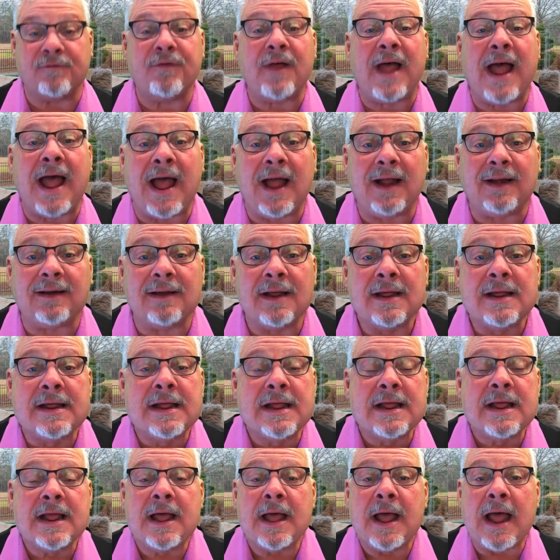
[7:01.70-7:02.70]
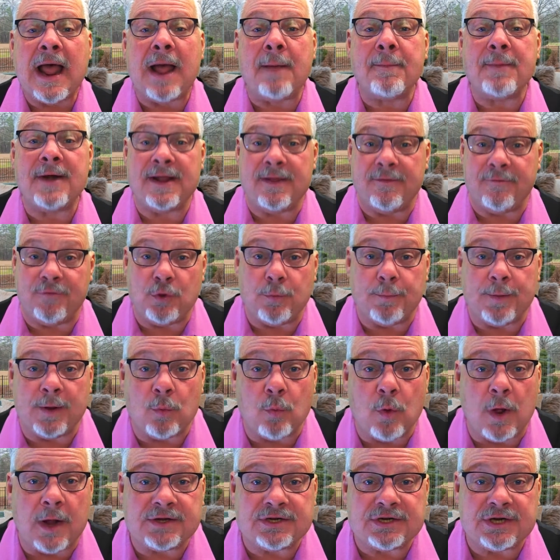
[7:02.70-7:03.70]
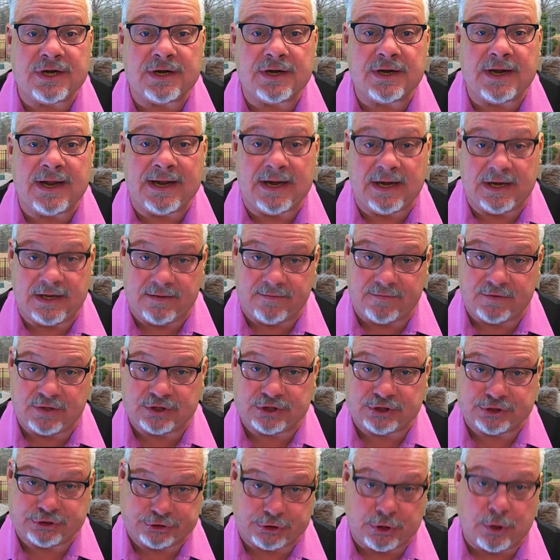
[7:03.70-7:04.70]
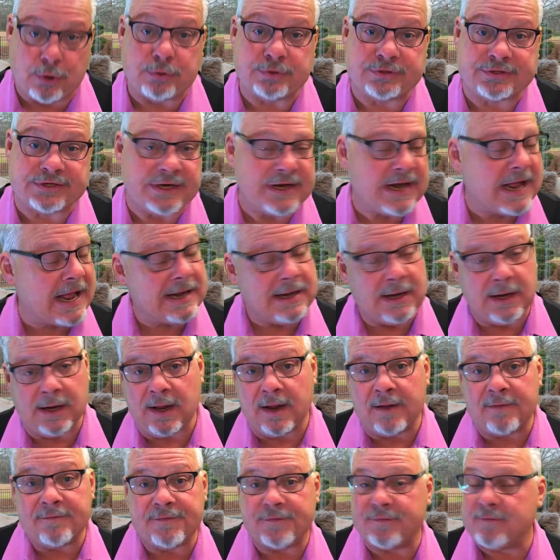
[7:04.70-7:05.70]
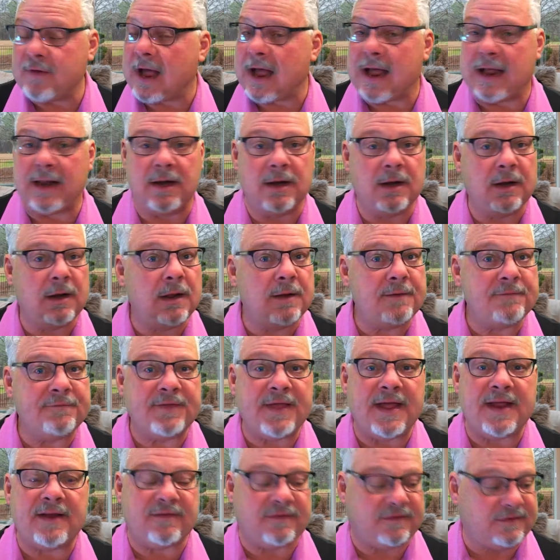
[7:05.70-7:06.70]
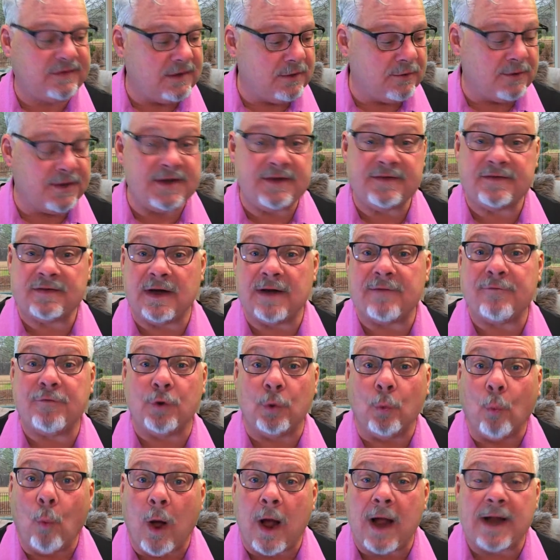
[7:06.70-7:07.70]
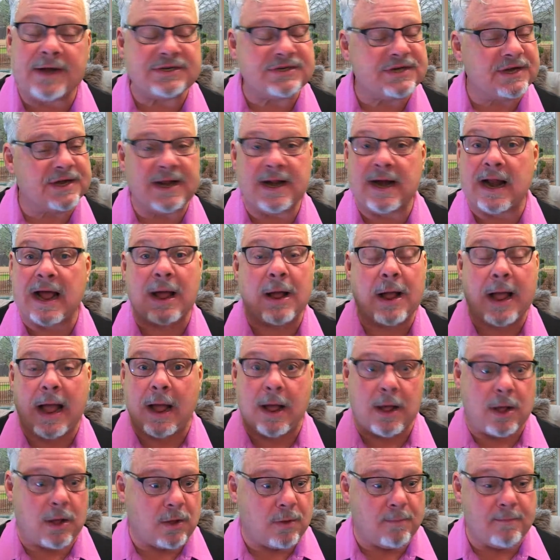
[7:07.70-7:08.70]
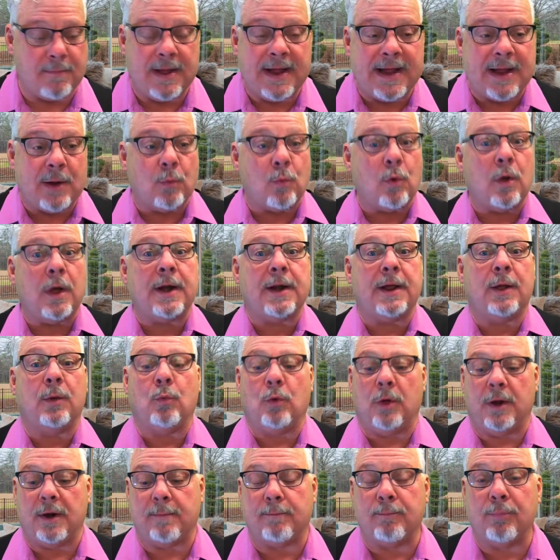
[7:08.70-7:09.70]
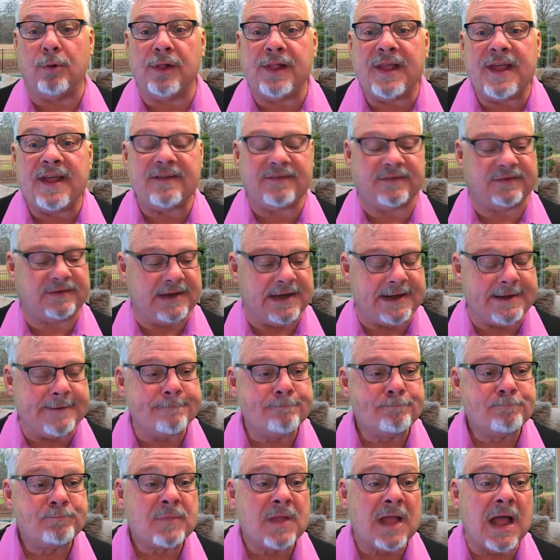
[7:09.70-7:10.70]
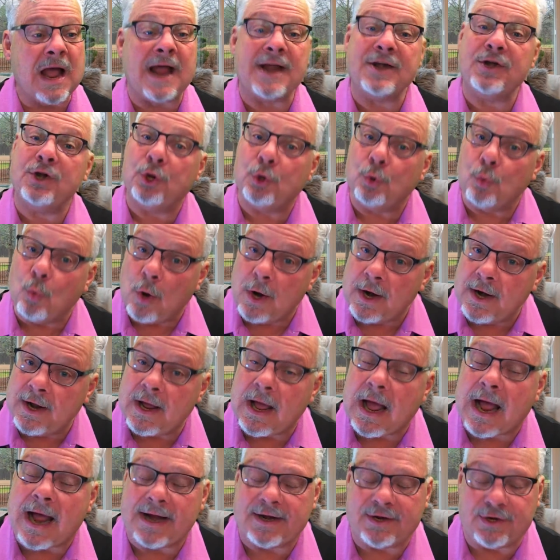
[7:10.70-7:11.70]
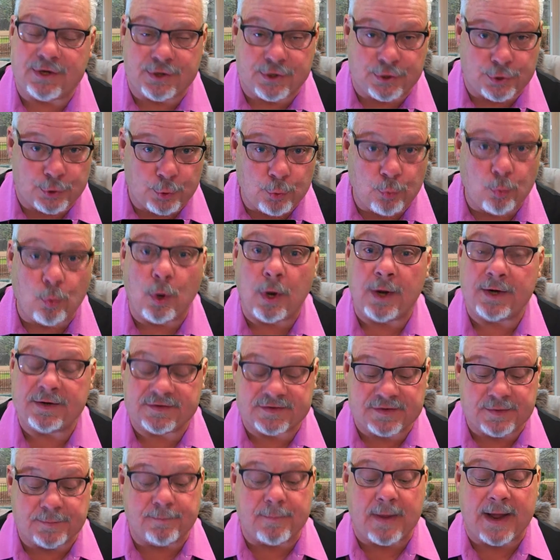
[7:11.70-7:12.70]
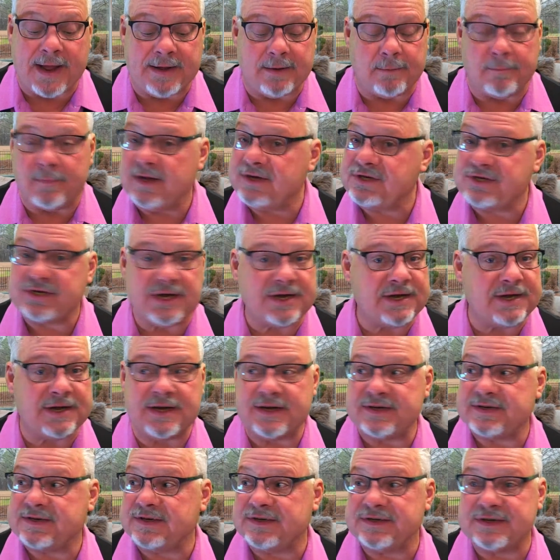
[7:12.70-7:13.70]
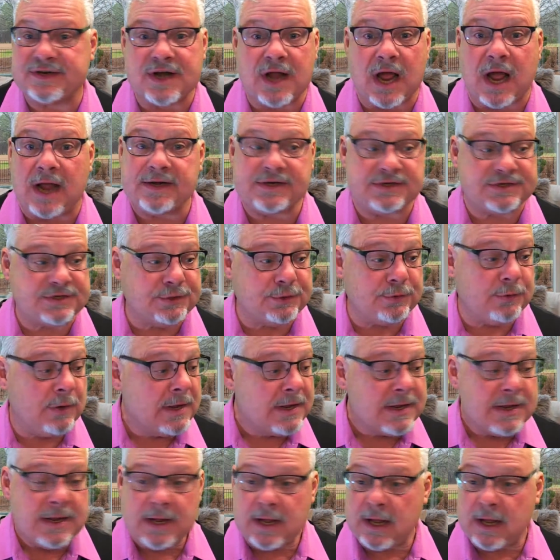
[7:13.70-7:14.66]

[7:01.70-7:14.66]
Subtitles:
In fact, how many of you been watching any of The Chosen? I love that series. And if you're watching it, what a blessing. I do want to make mention, and this is not to